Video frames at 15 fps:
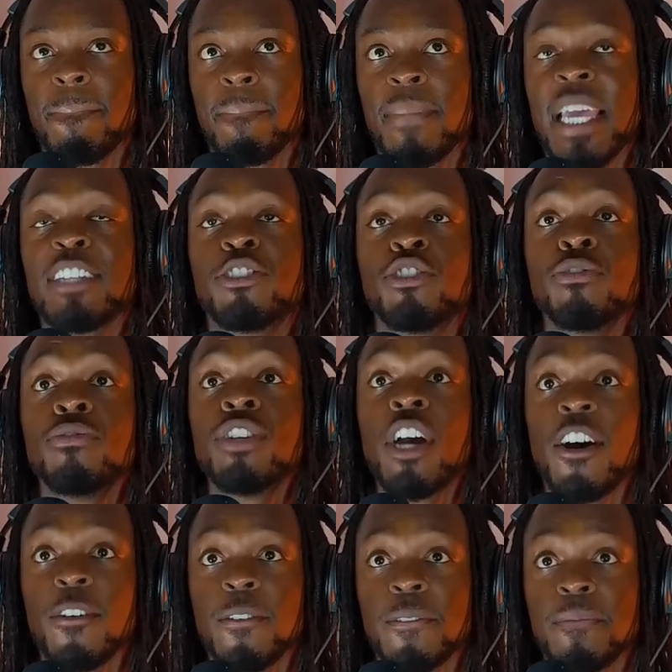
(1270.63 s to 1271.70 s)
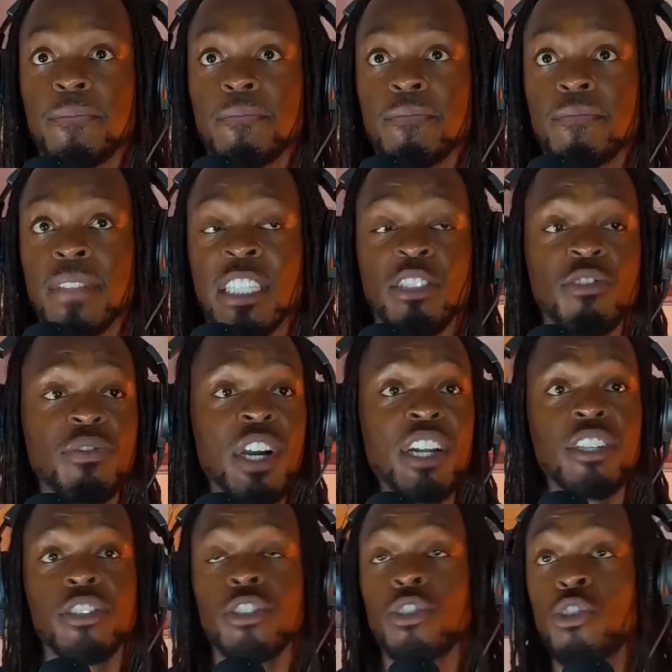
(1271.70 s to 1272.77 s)
that you know, that you've
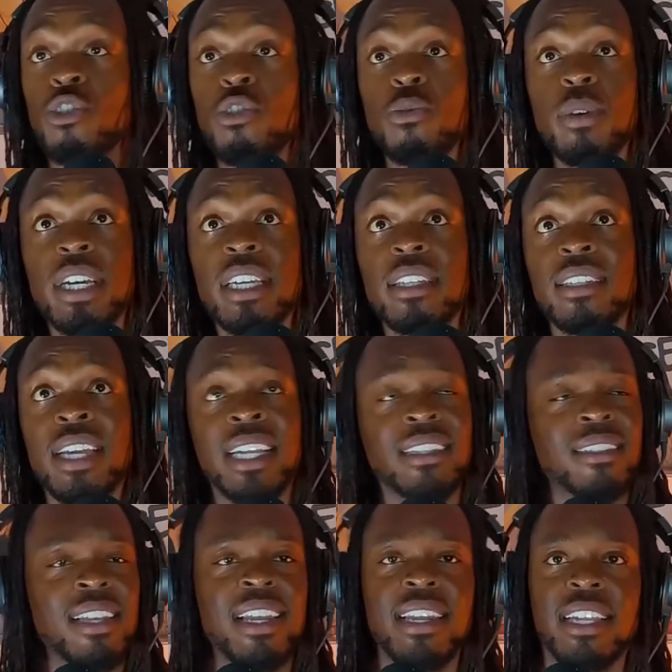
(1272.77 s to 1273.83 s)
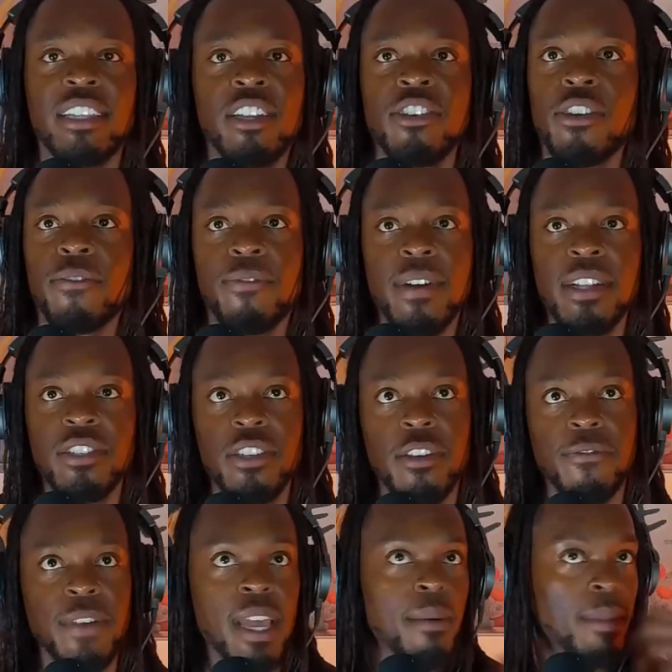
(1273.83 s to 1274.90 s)
gone to school with, not saying that they're your friends or
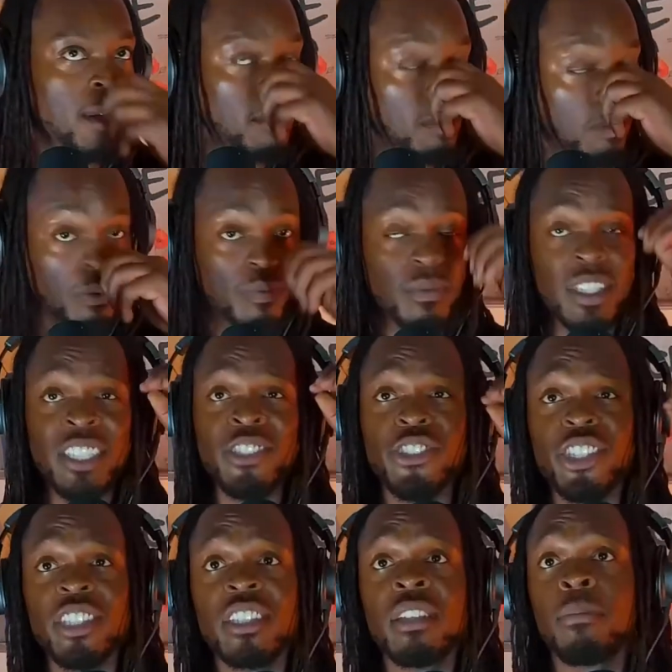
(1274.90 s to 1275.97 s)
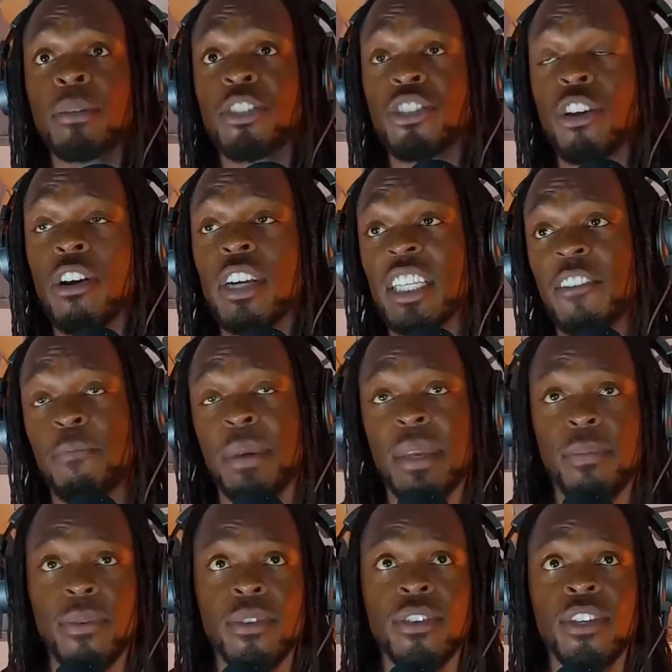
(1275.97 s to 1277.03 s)
your family, just the majority of
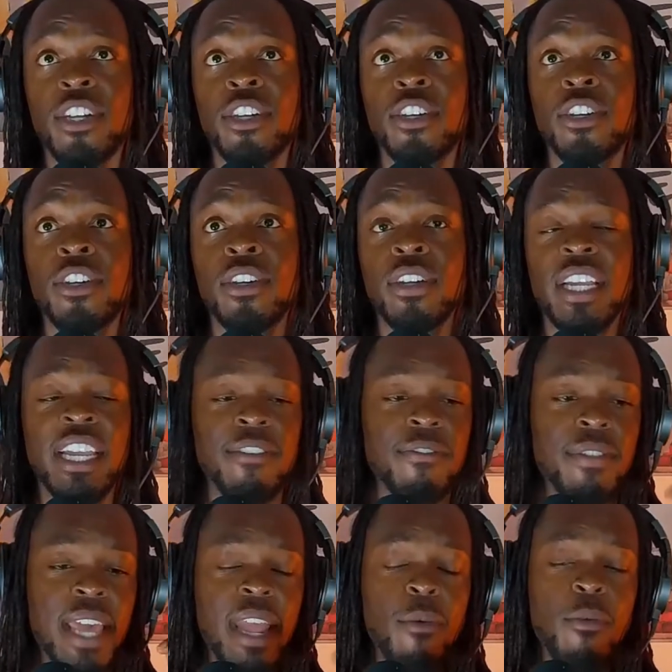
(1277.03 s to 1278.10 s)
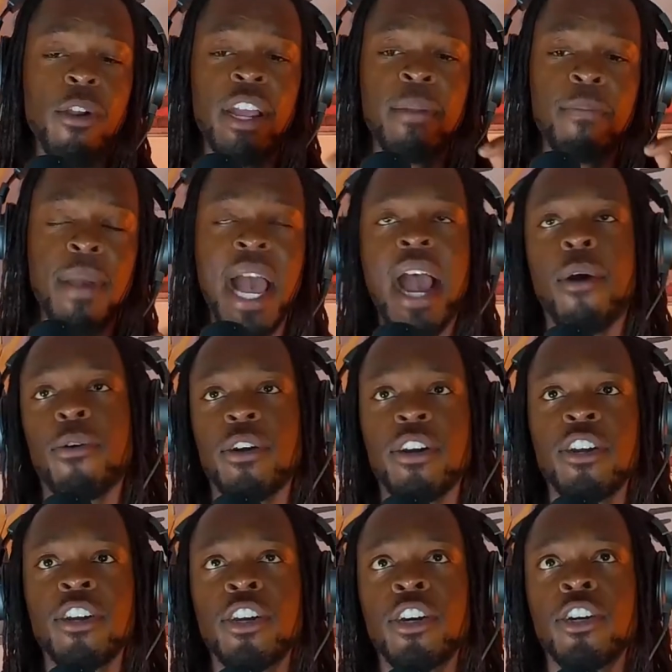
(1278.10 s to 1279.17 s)
people, if they were in power,
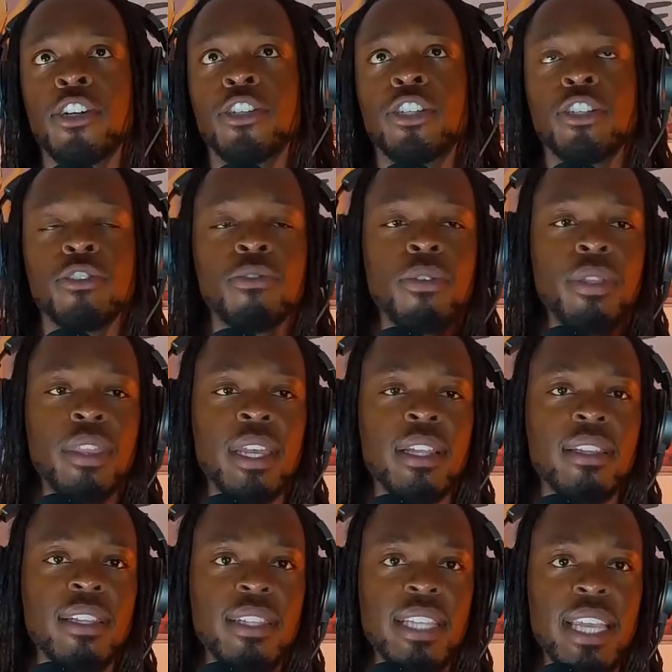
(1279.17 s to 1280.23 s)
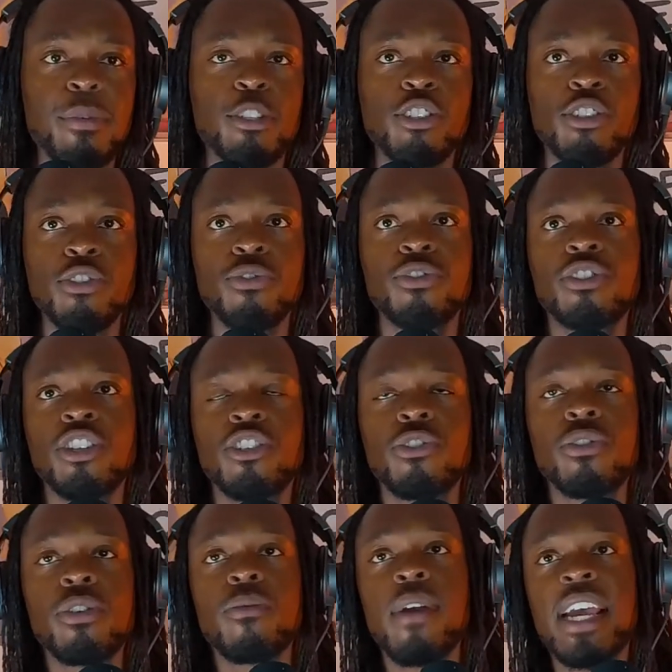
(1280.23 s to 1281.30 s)
do you think that they would choose to
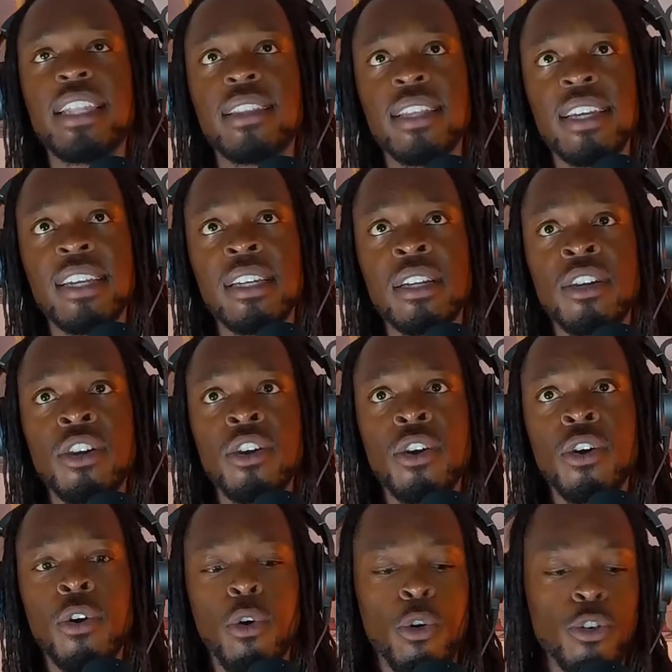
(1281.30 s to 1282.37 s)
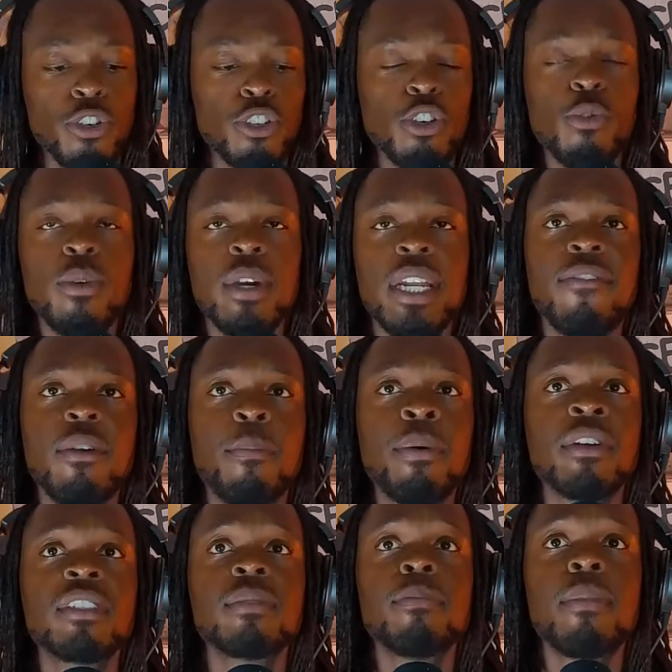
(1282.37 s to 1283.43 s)
do the right thing or do whatever
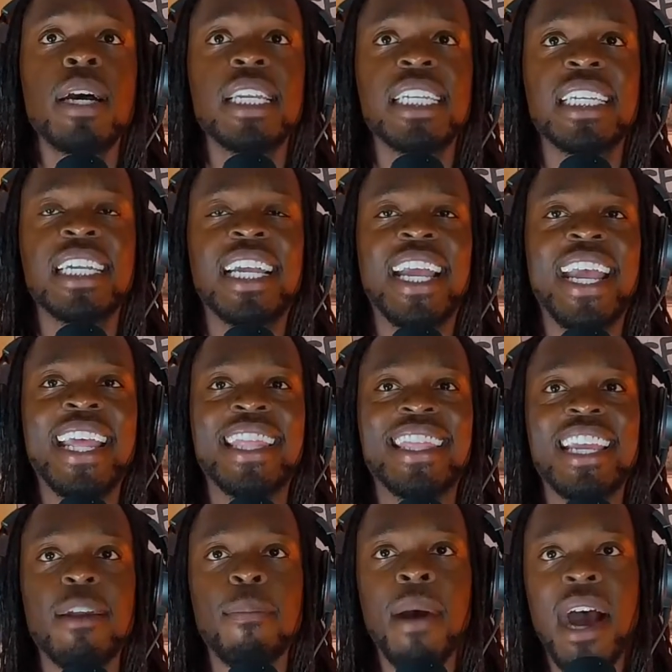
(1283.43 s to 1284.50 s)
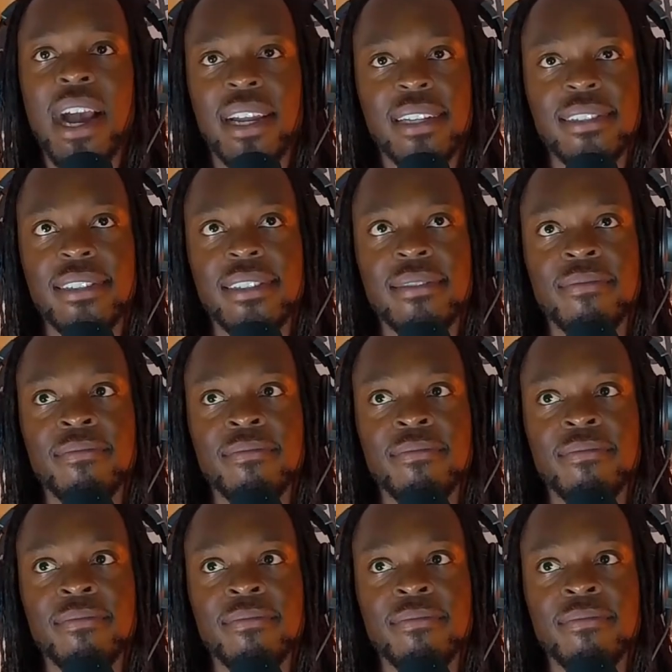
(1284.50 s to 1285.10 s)
puts money in their pockets?